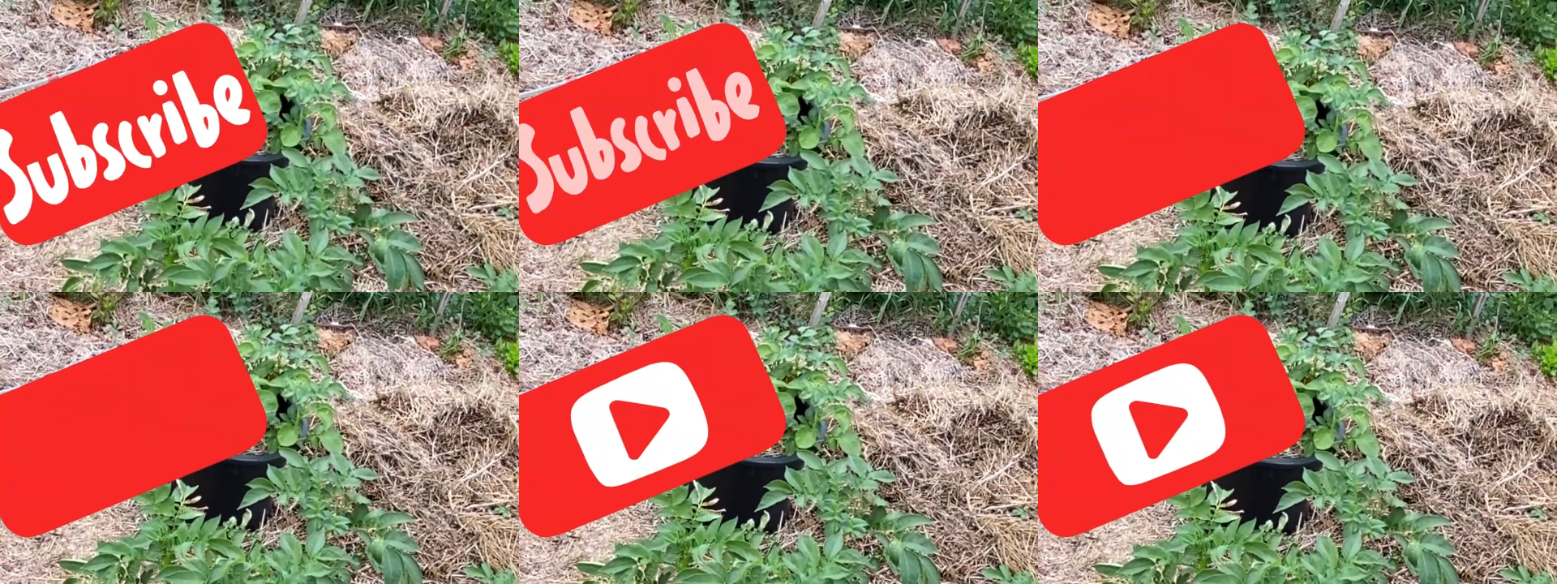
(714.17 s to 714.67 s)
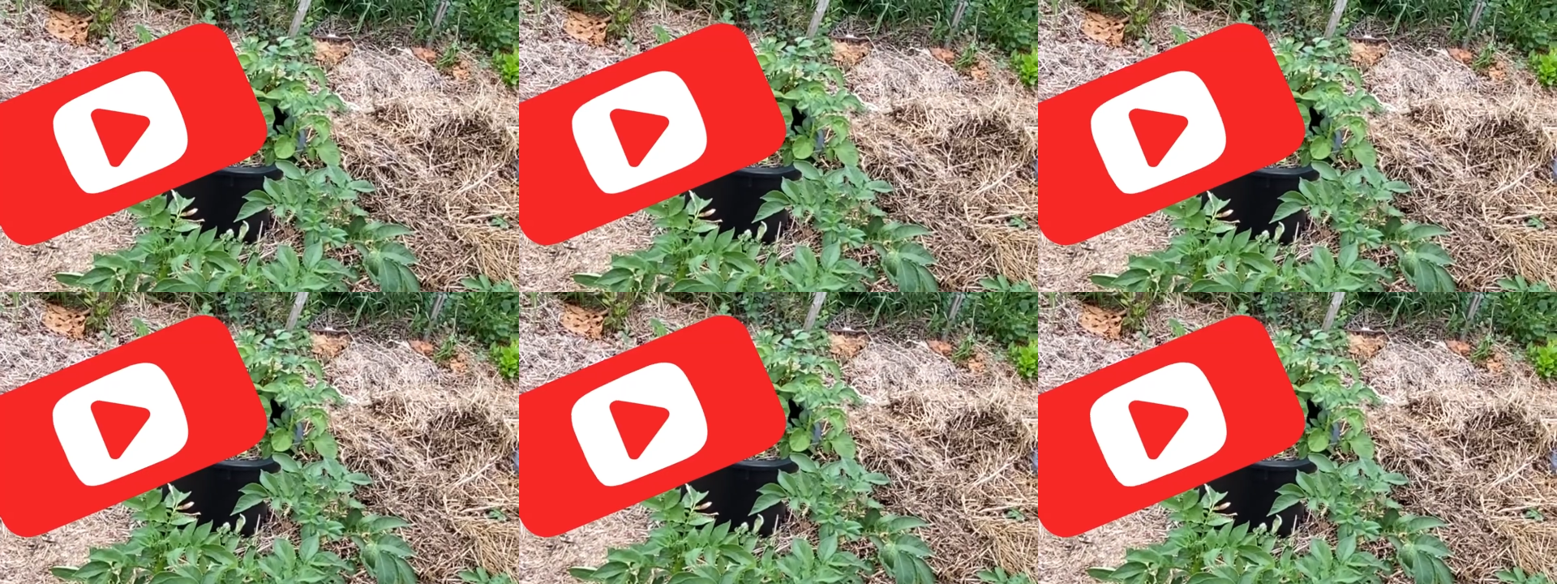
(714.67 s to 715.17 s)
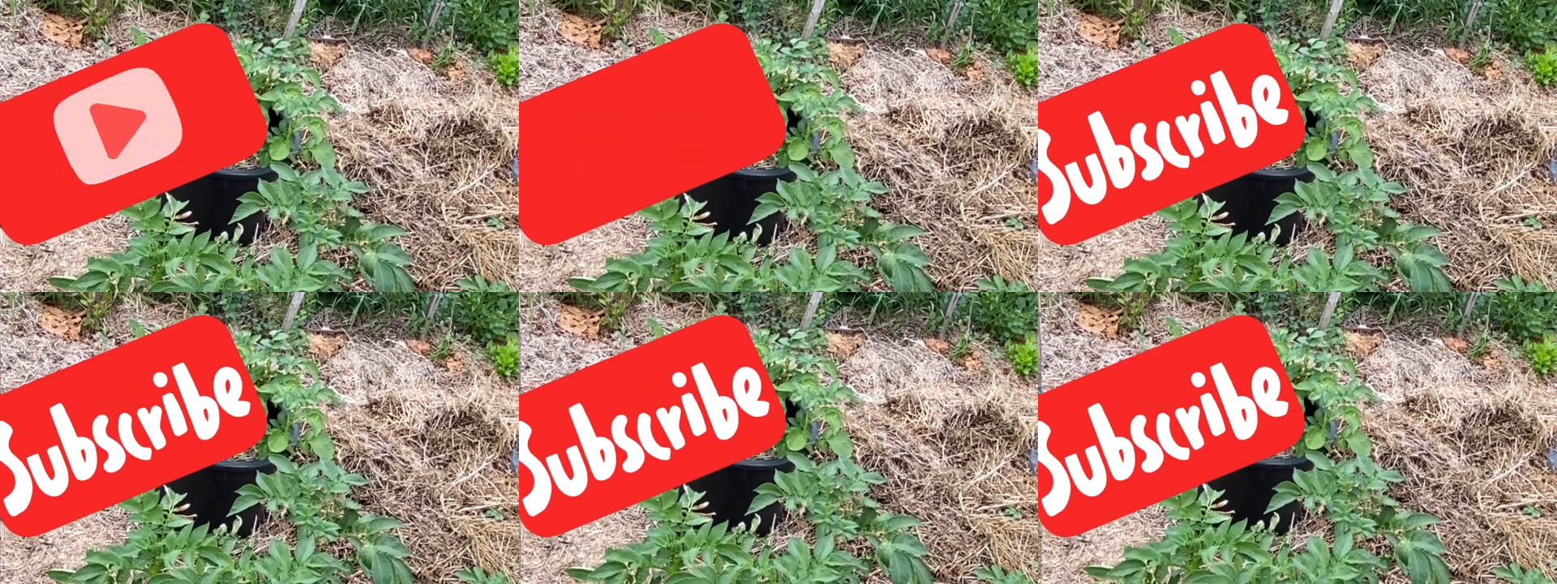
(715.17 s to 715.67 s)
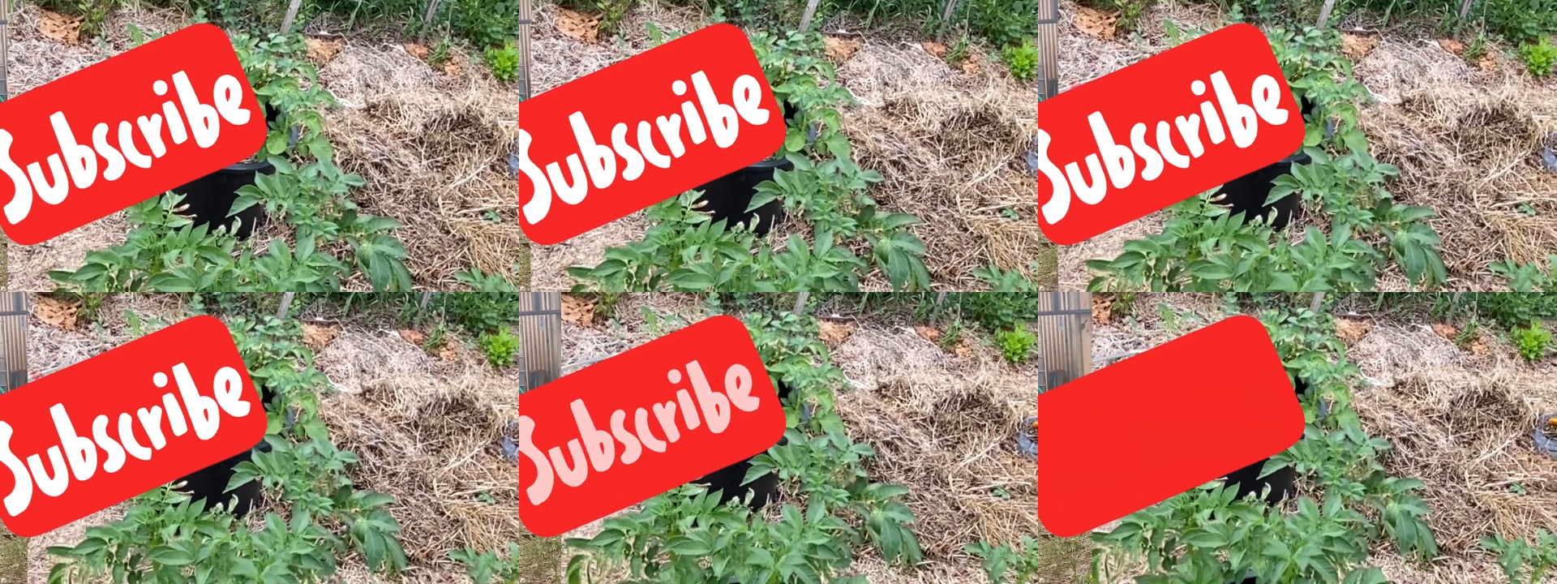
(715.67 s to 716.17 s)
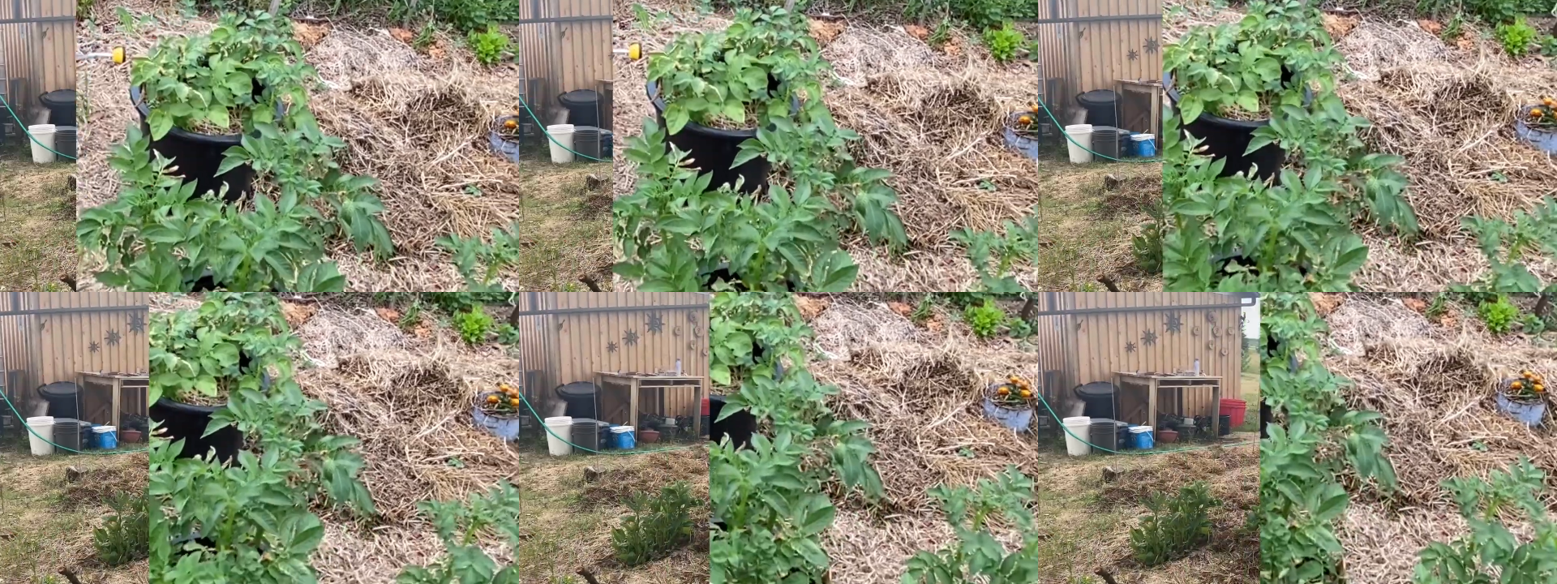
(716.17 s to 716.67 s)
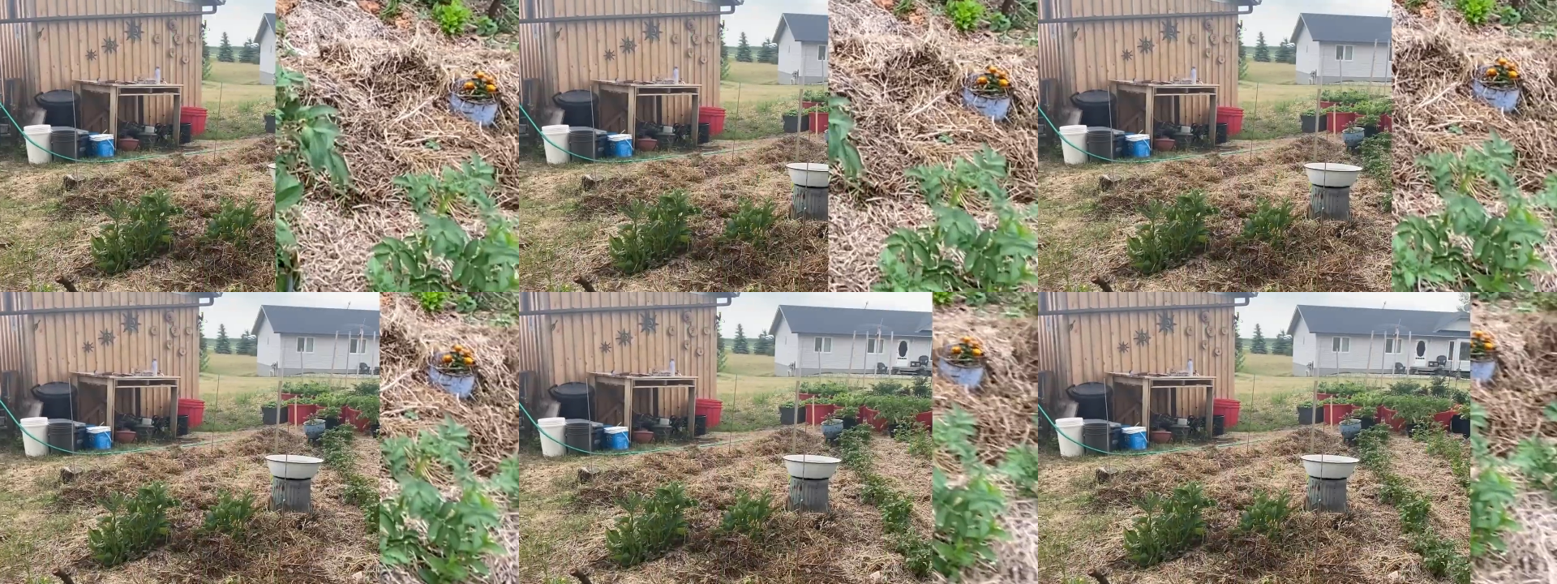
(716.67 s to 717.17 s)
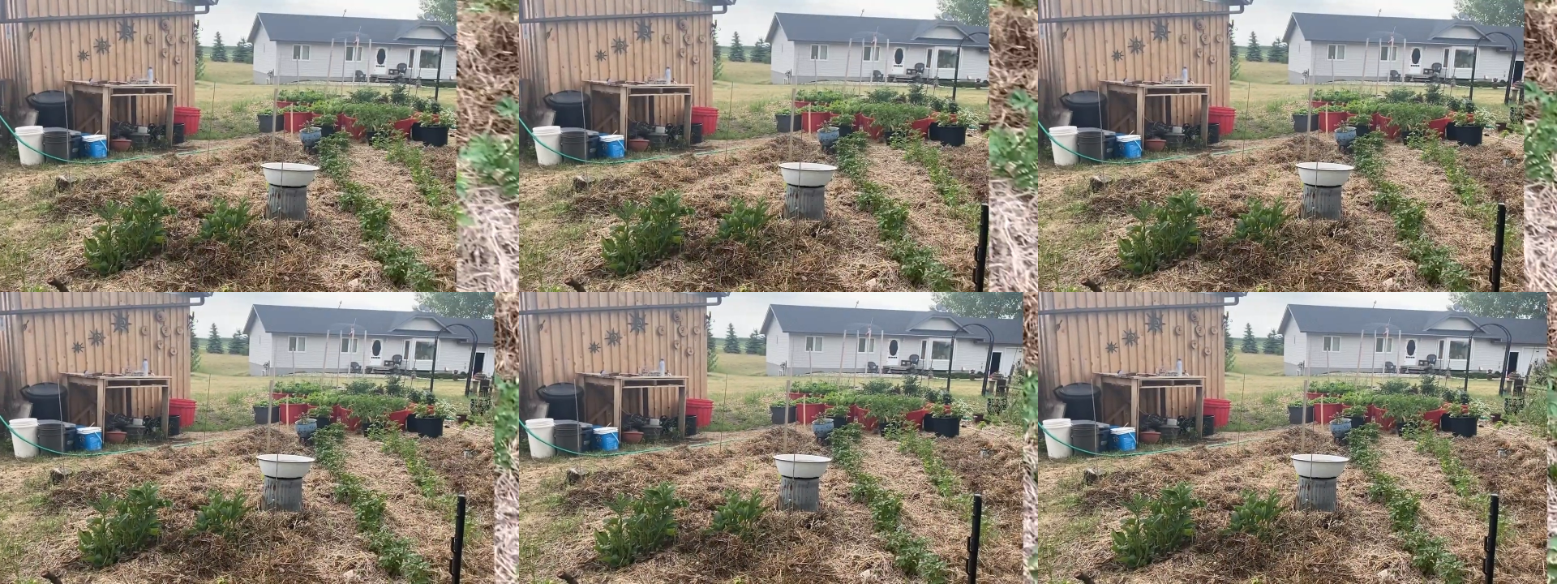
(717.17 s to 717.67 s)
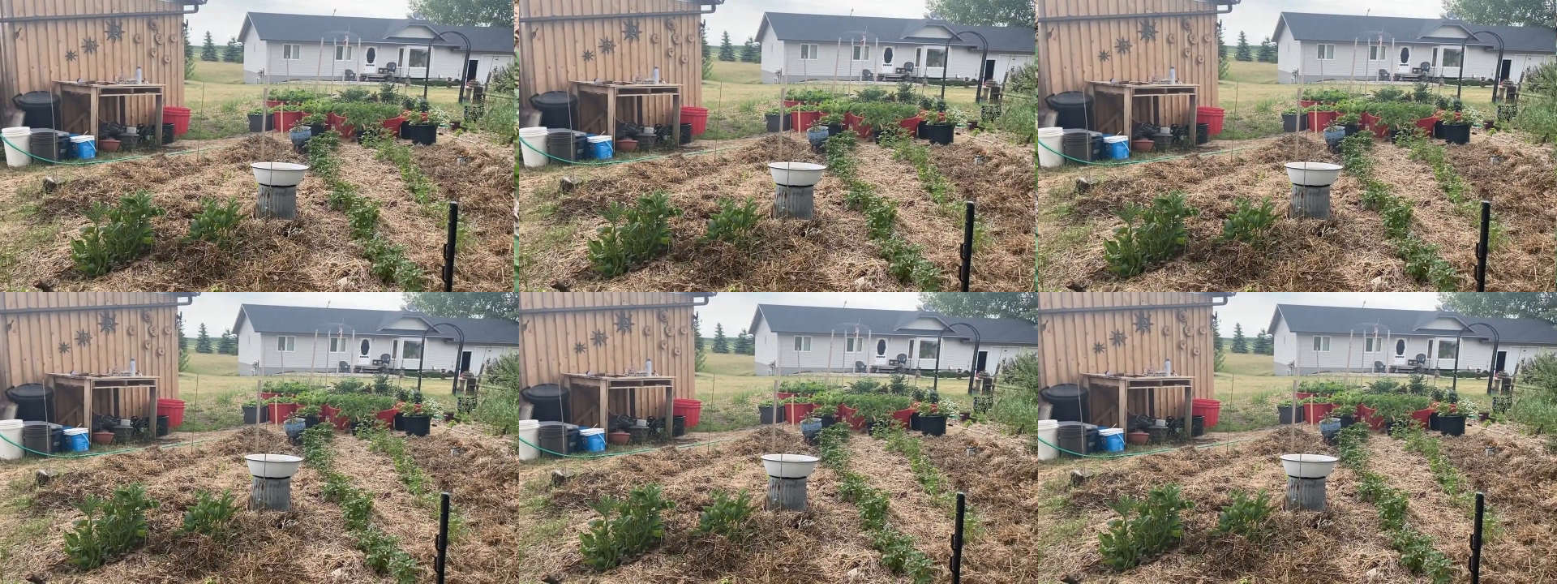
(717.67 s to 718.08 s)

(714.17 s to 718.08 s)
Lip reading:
No face is visible, so there are no lips to read.